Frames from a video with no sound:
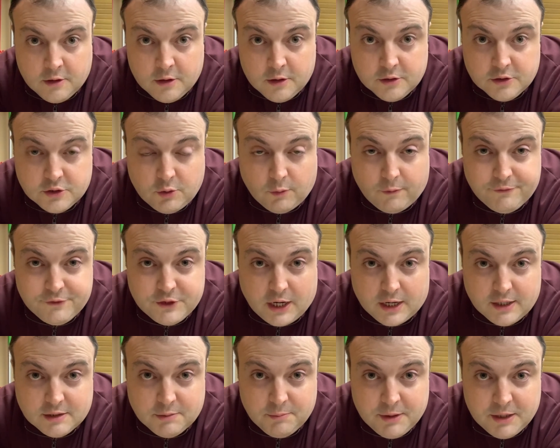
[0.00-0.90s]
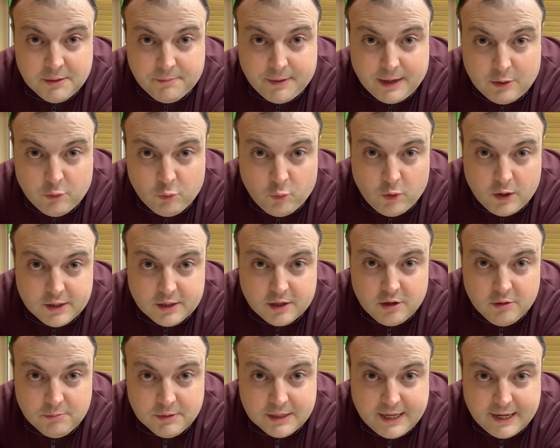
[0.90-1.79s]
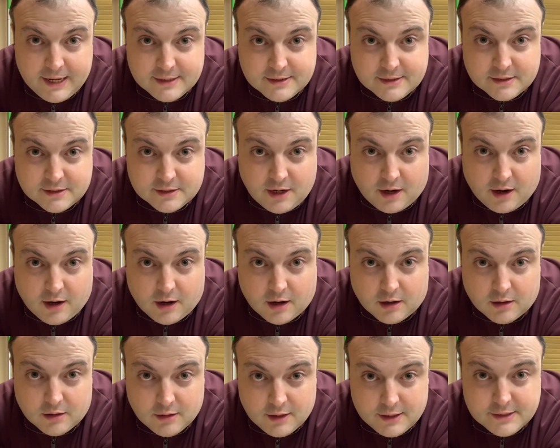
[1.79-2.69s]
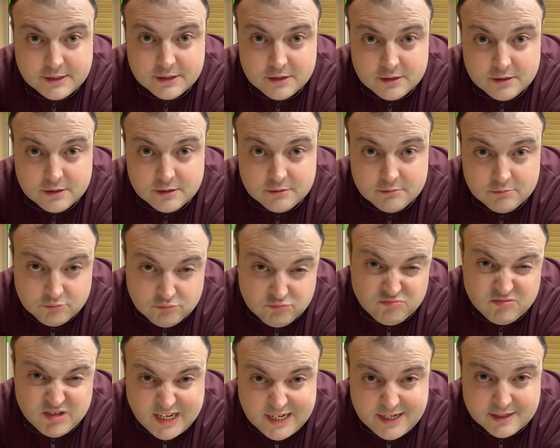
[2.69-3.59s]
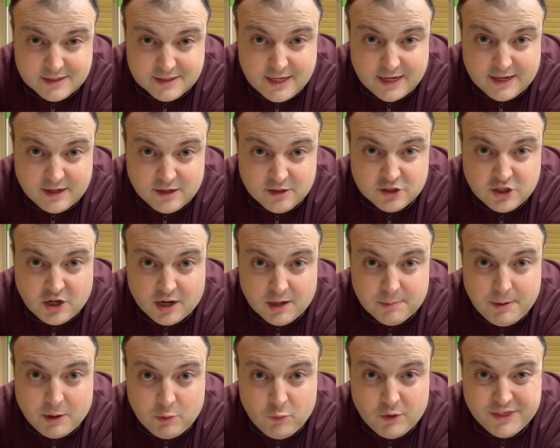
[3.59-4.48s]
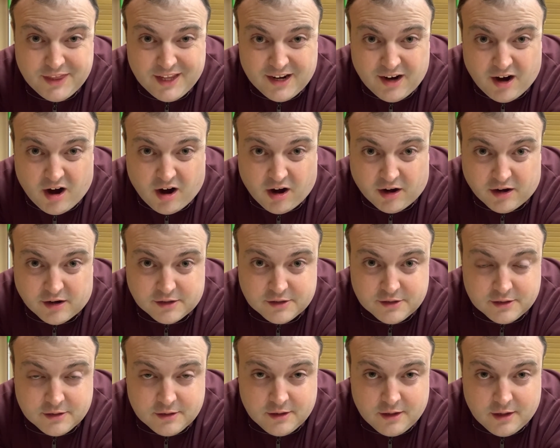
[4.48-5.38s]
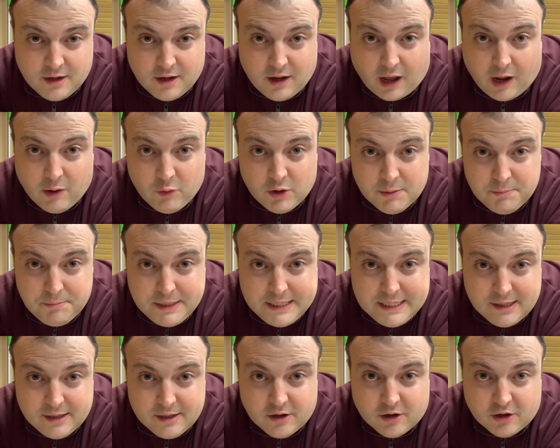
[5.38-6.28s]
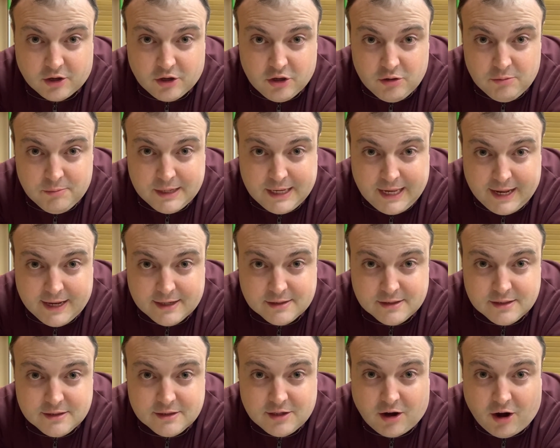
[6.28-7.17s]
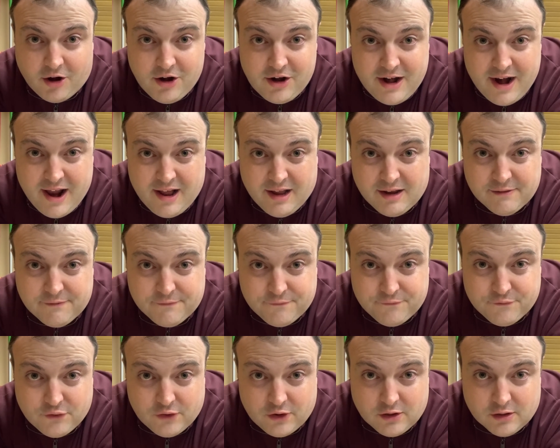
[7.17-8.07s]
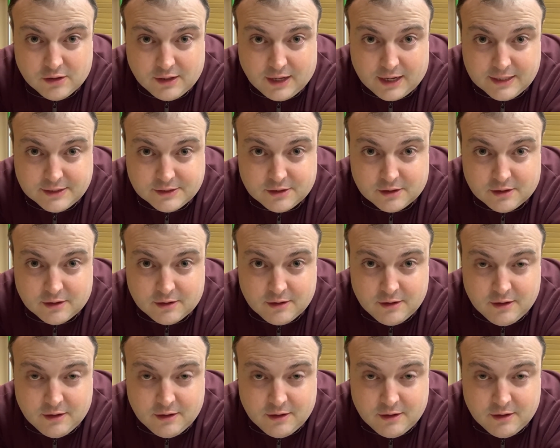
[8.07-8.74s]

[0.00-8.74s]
So we've talked a bit about what humic acids are. Let's take a second and talk about what they aren't. I want to be clear, humic acids are not fertilizer.